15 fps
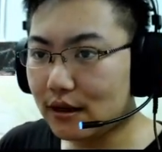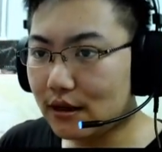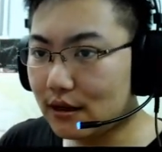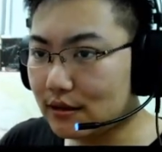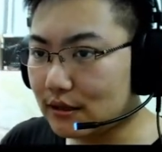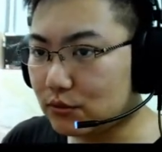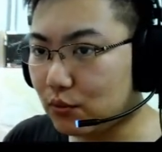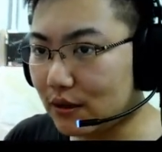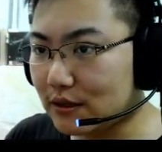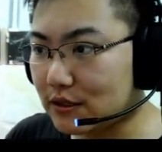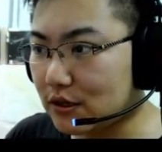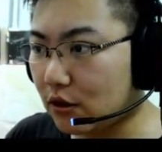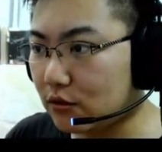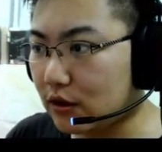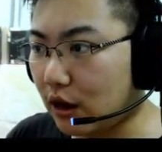This one is
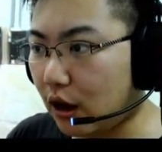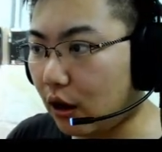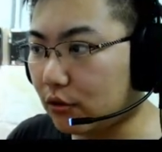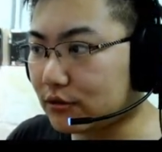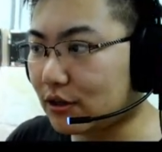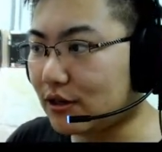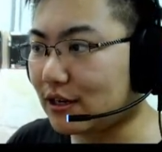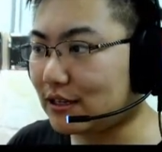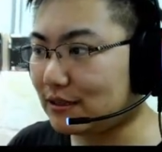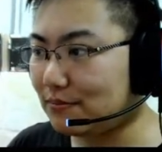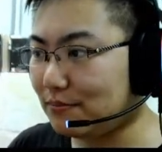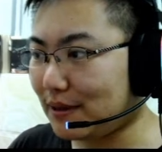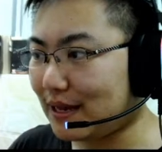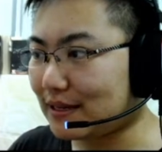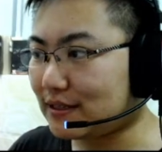called Alternate
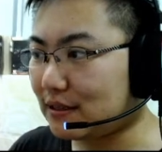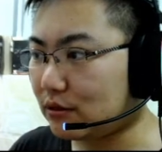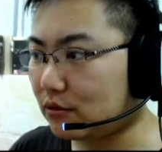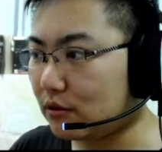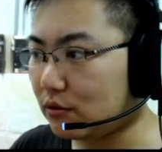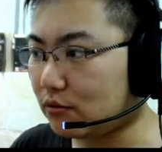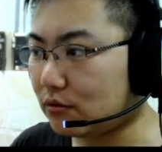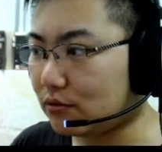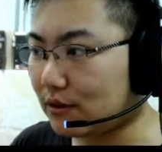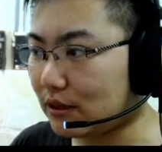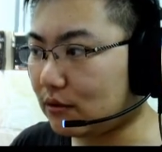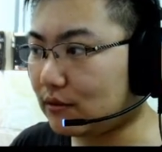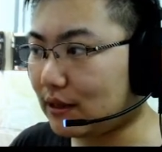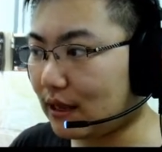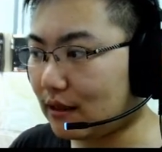Biggs in the Luke
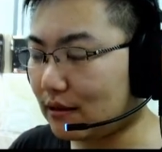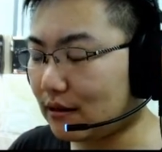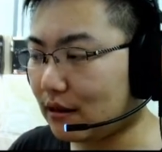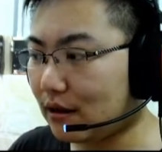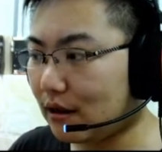Reunion.